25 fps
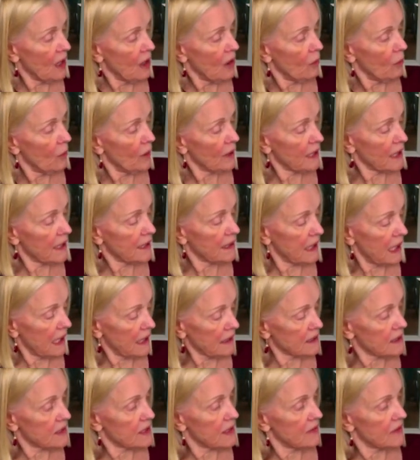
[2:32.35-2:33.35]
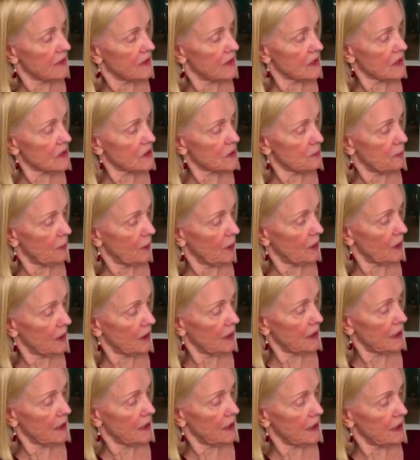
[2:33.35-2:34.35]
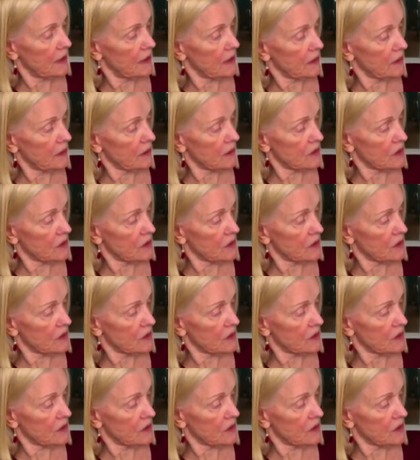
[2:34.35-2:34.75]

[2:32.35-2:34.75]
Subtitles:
When I got to this part here,